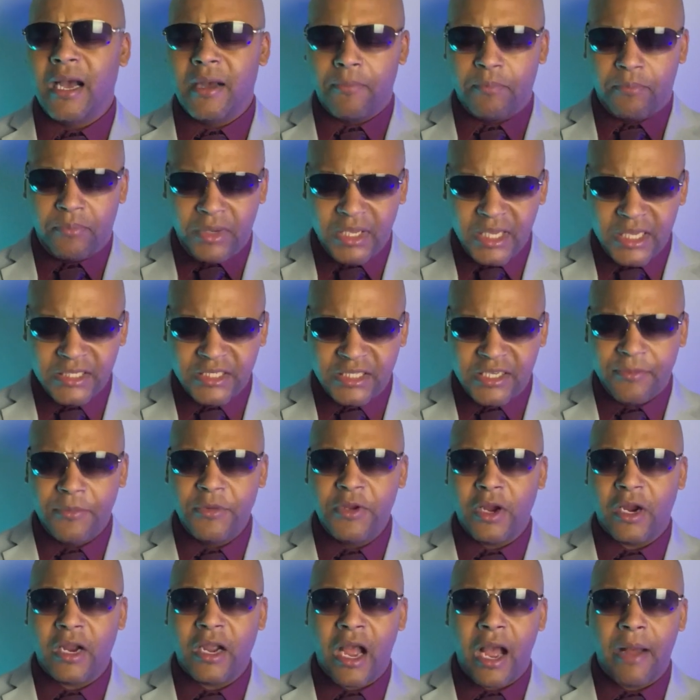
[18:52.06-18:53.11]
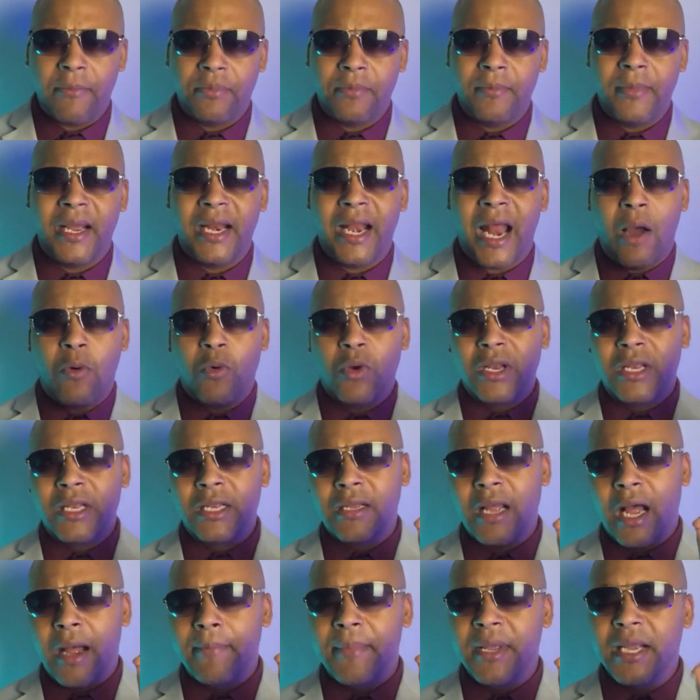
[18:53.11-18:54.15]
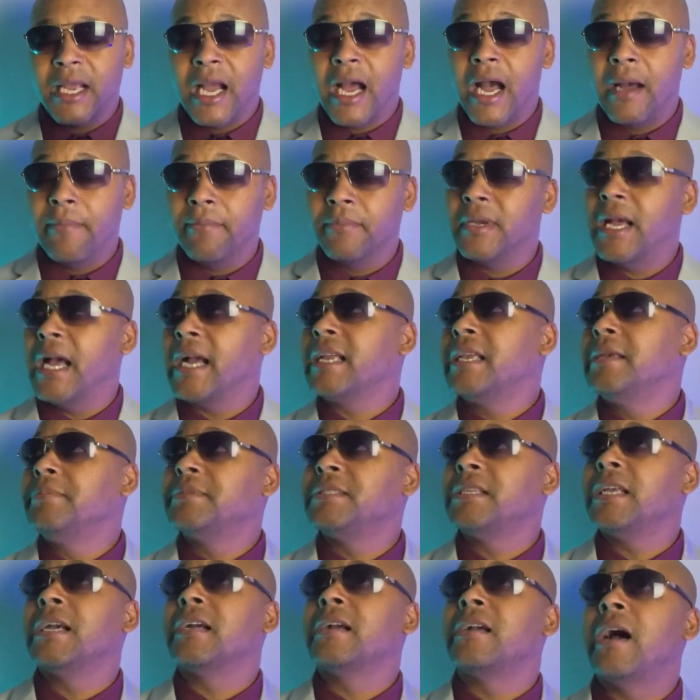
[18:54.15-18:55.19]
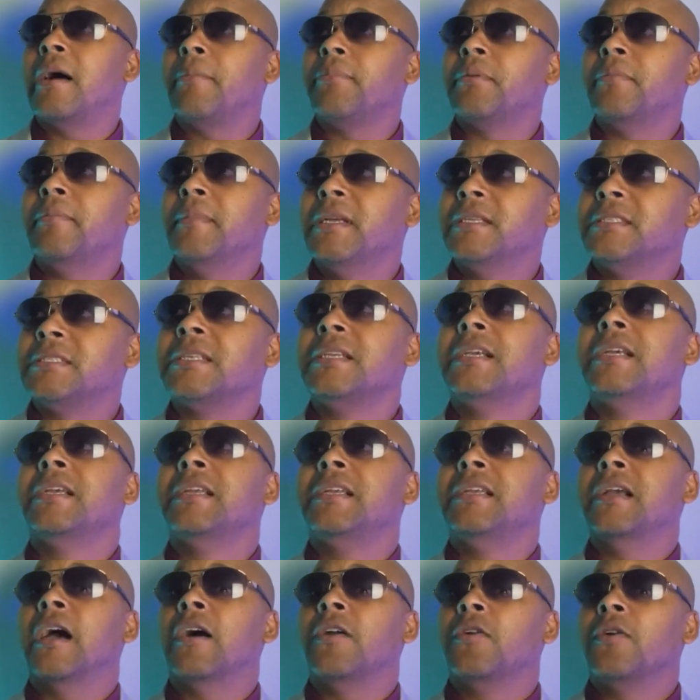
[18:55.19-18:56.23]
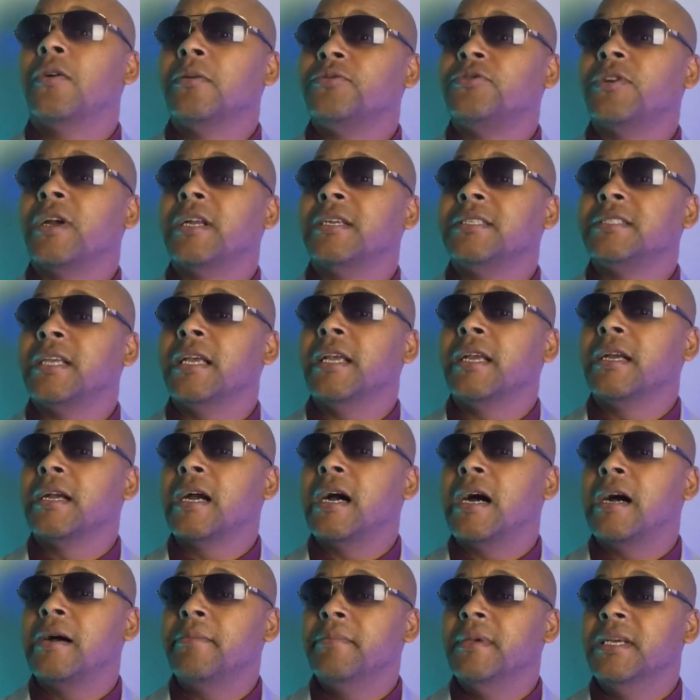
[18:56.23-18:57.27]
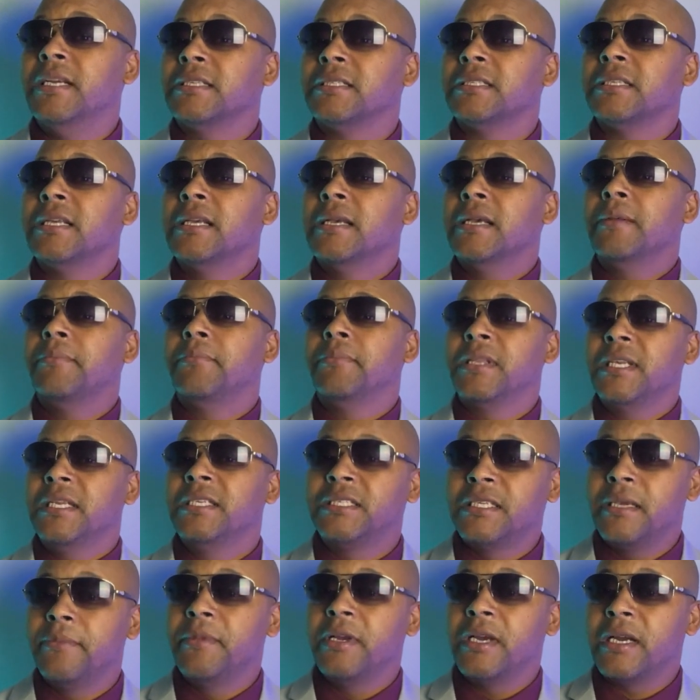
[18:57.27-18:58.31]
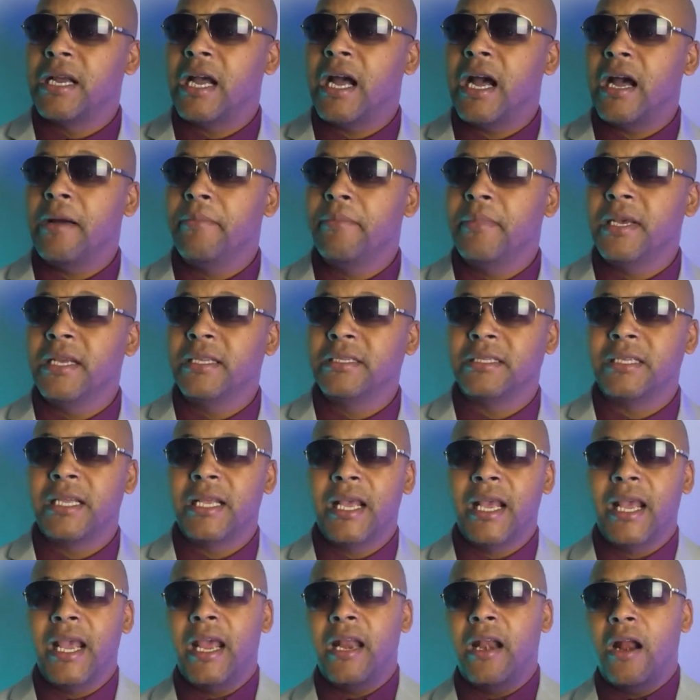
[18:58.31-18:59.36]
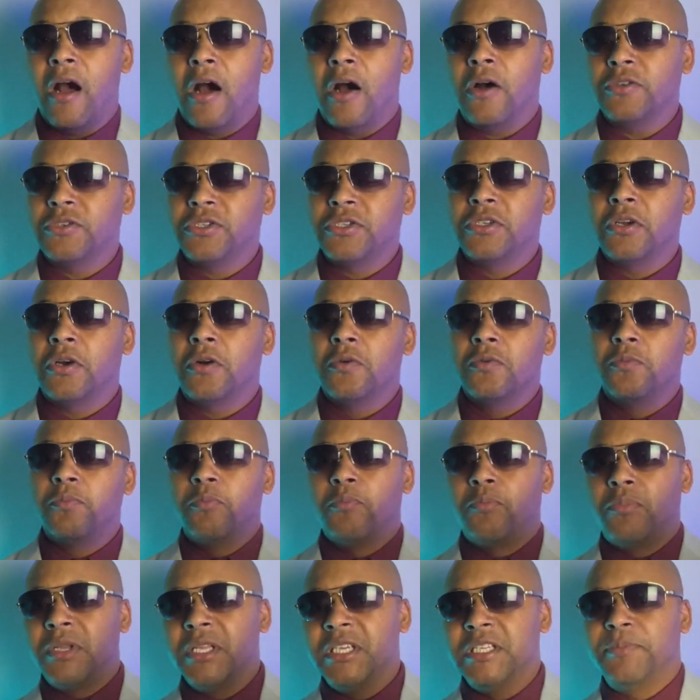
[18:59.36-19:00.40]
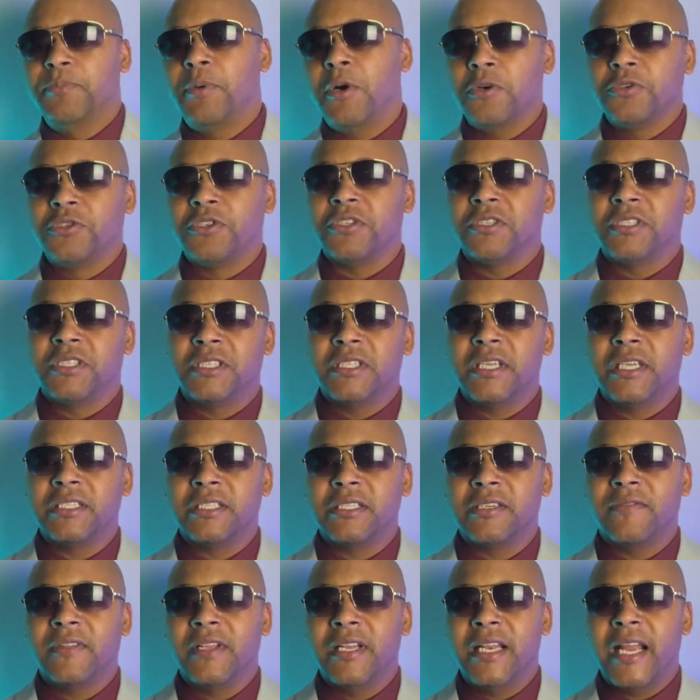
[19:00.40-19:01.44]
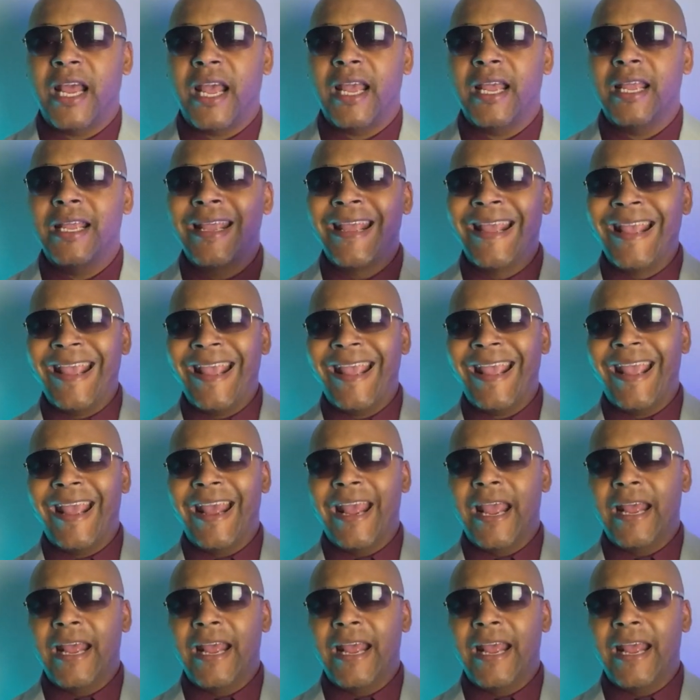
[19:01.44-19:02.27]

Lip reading: Please give me your compliment. I keep saying compliments. Y'all know I'm trying to say comments. Please give me your comments. And also, please post your scents of the day and